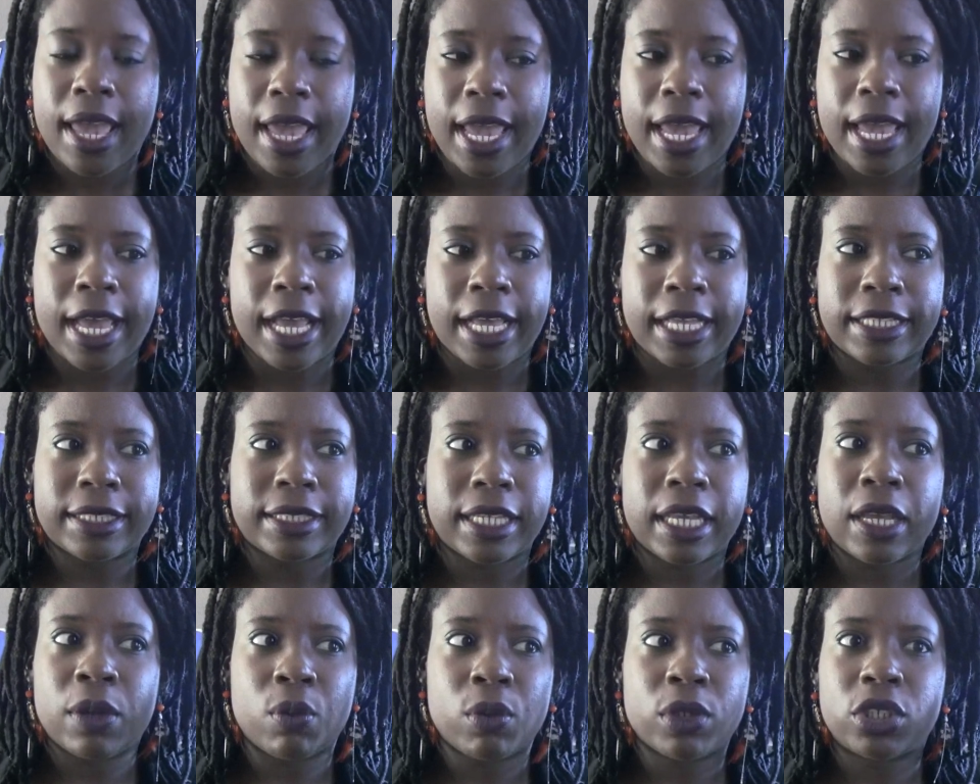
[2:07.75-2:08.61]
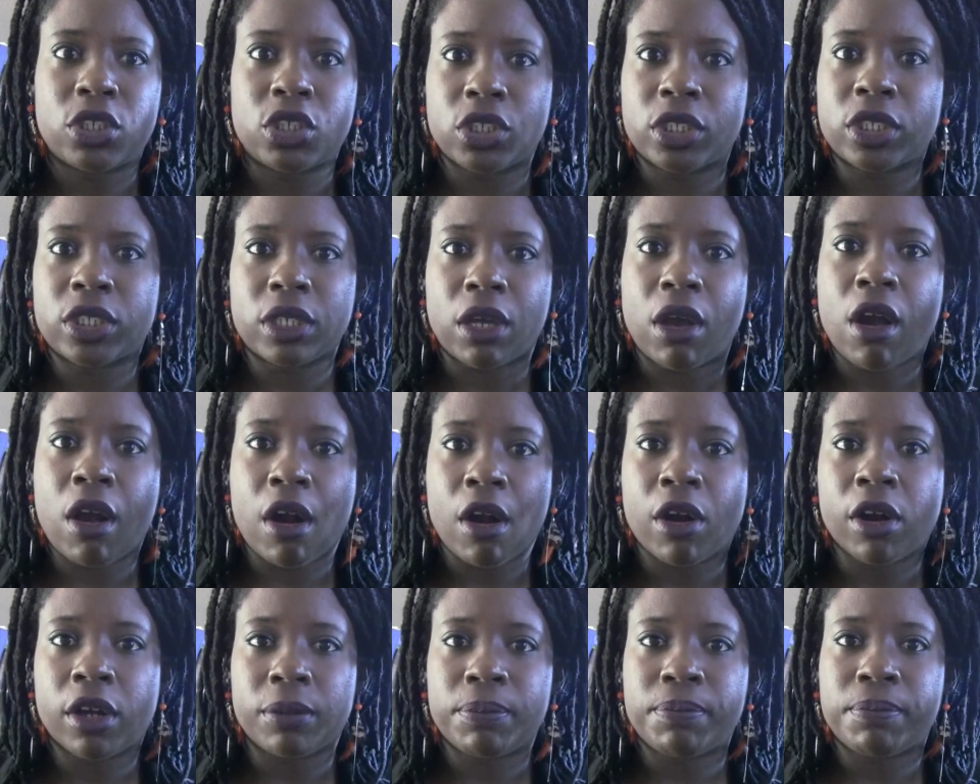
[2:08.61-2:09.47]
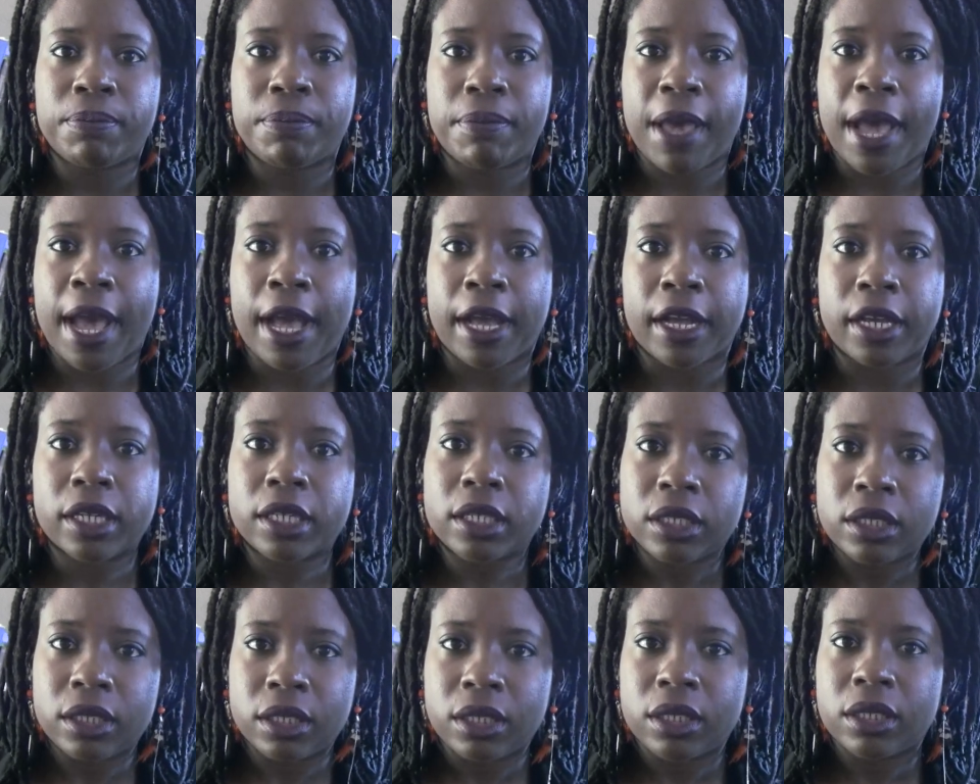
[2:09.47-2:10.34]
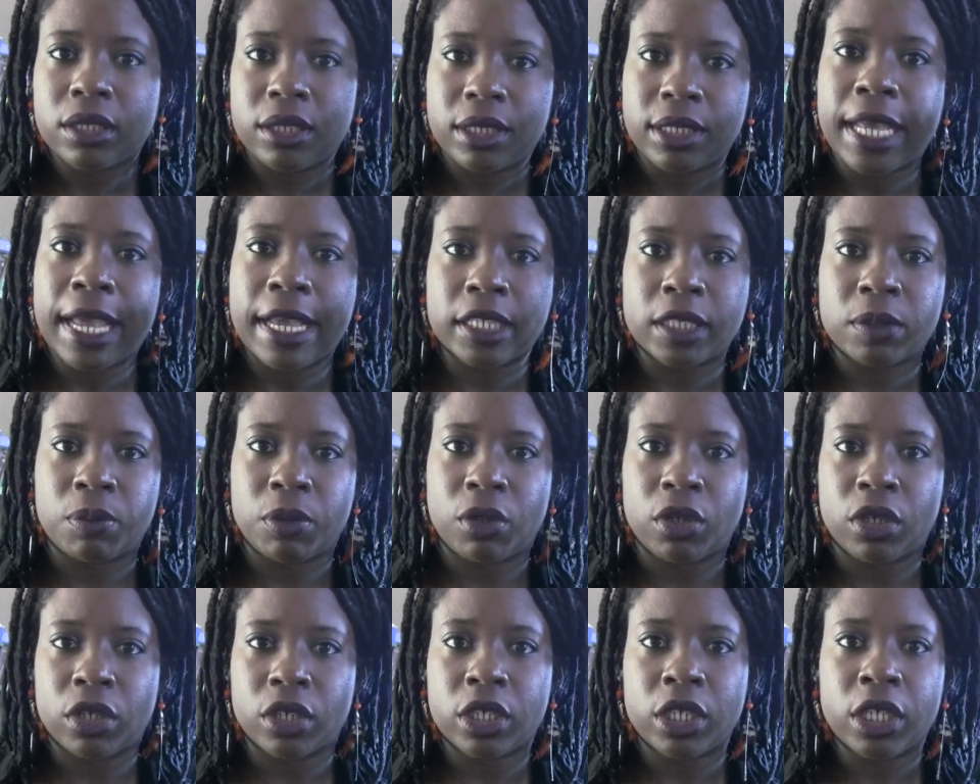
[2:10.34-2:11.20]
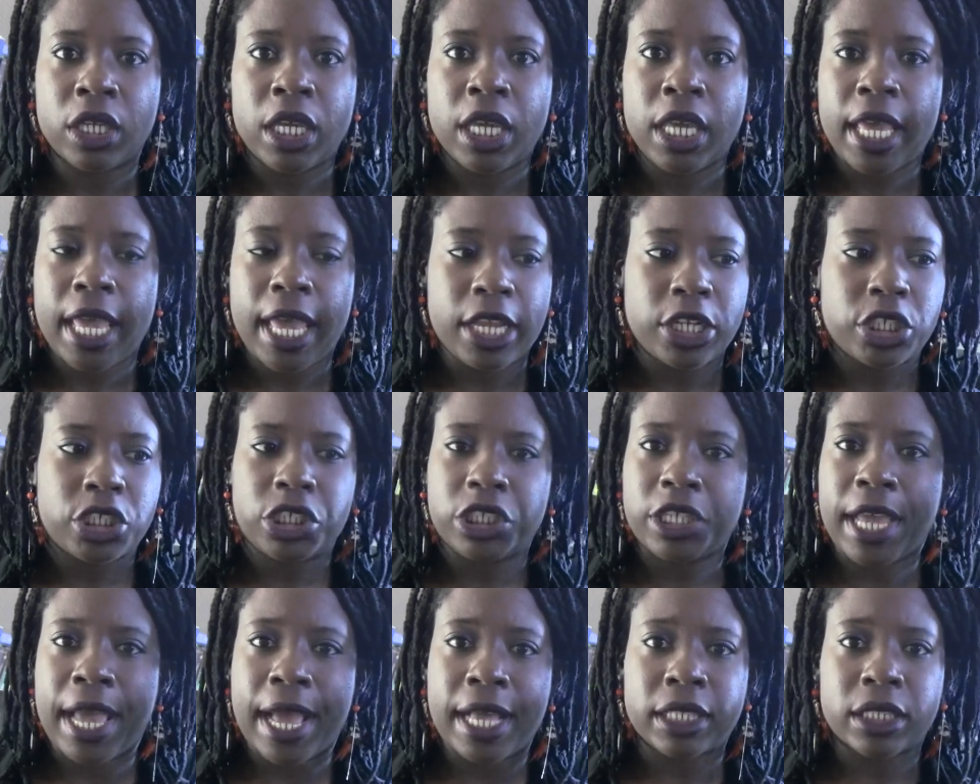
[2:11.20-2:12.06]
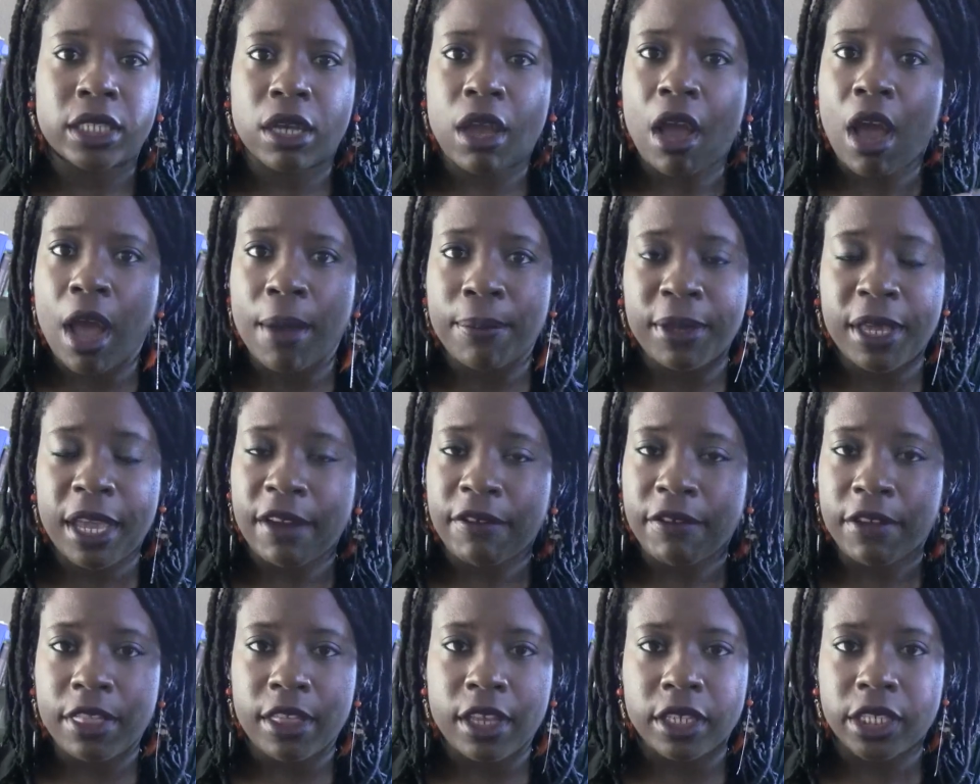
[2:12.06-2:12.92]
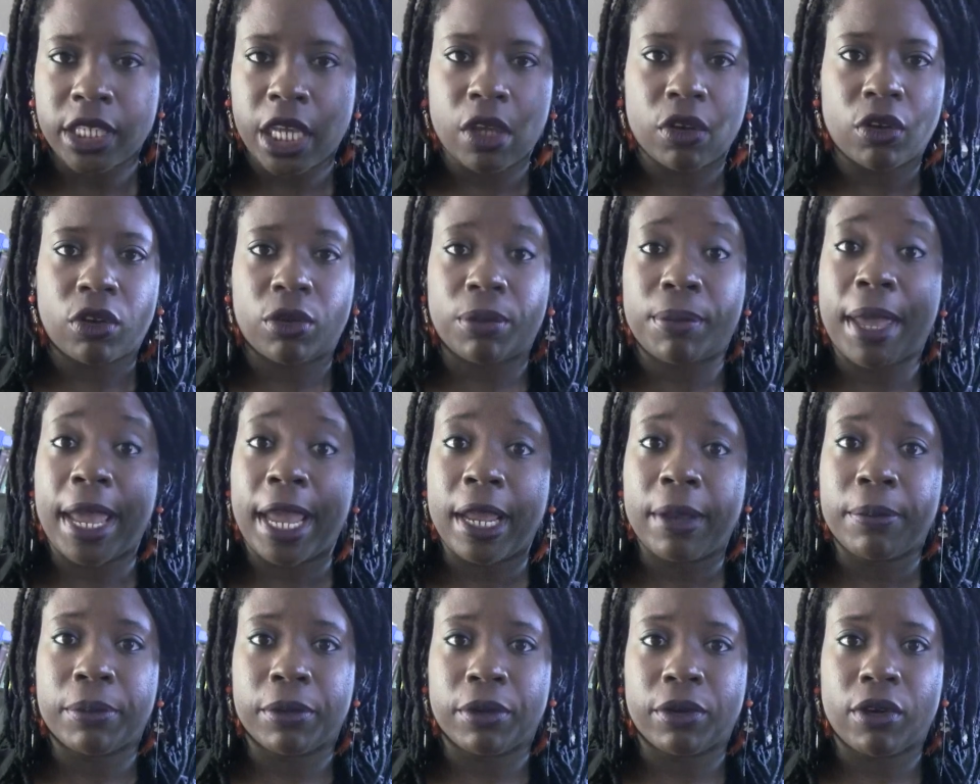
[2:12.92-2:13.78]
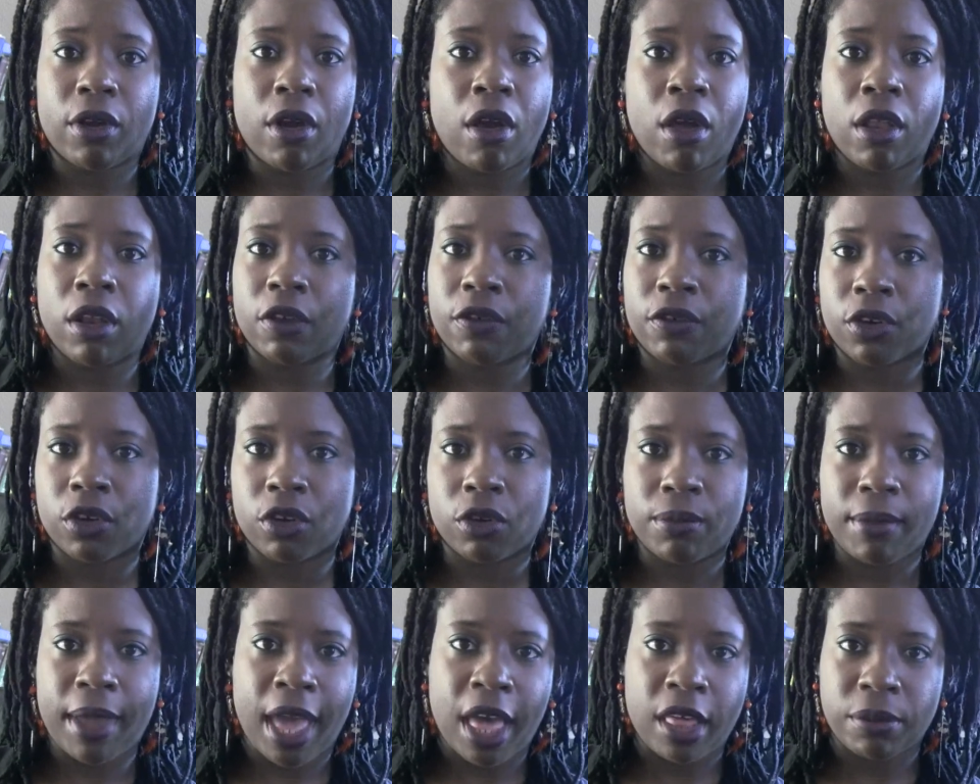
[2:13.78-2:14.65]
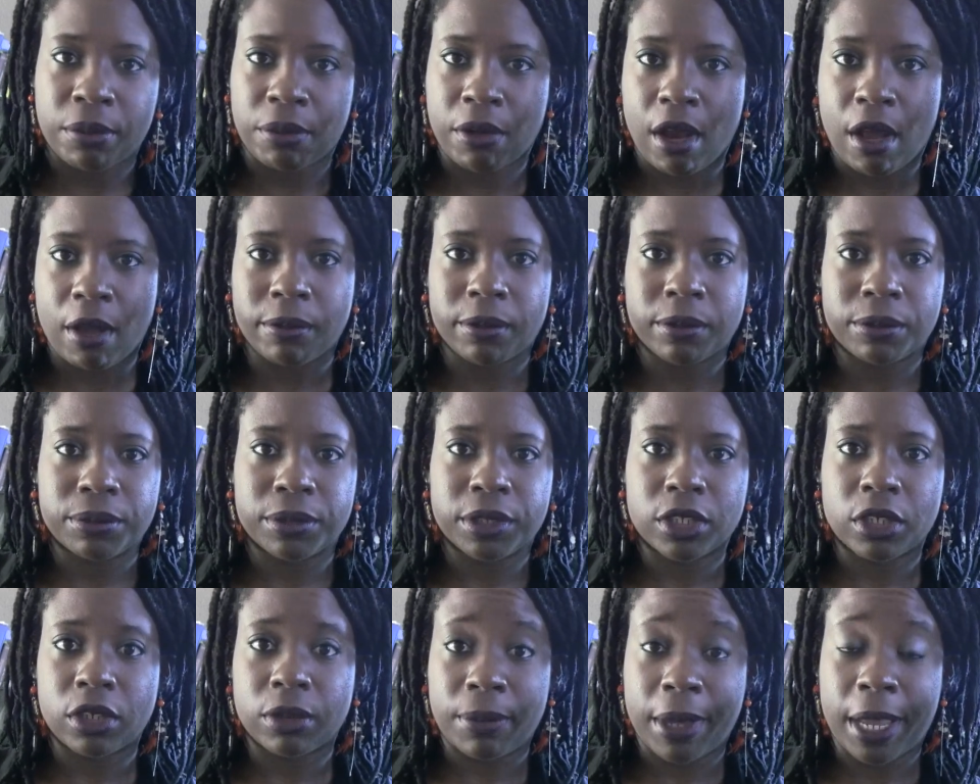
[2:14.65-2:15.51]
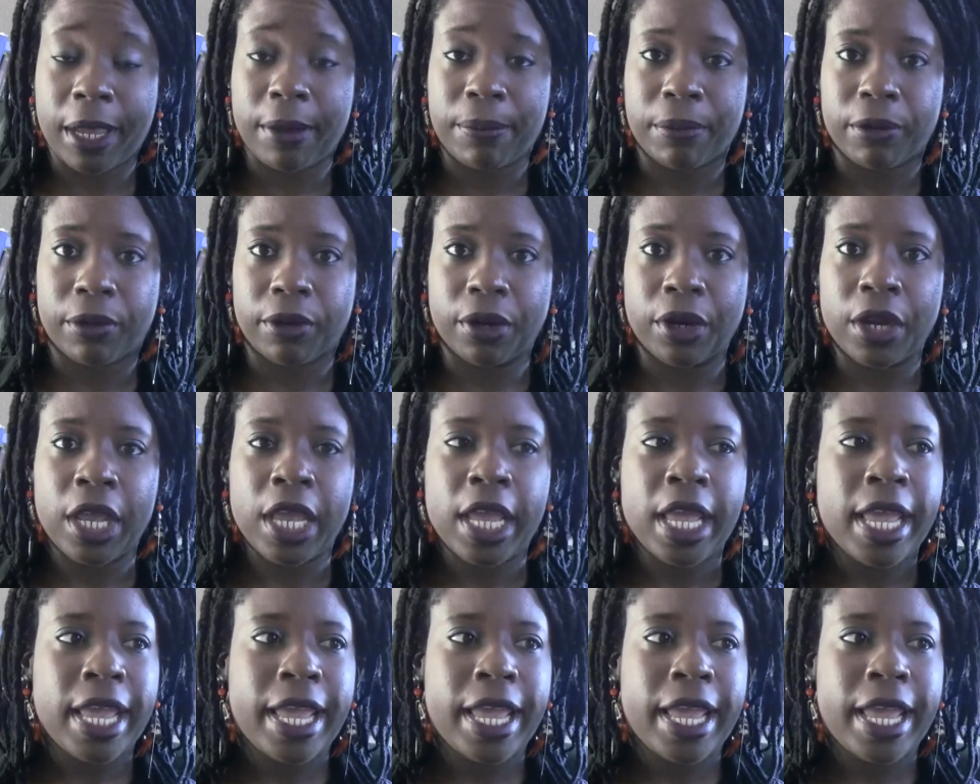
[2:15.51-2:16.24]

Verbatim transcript: And it was just a hardback textbook and she had to copy everything down on paper, all of her math problems on paper,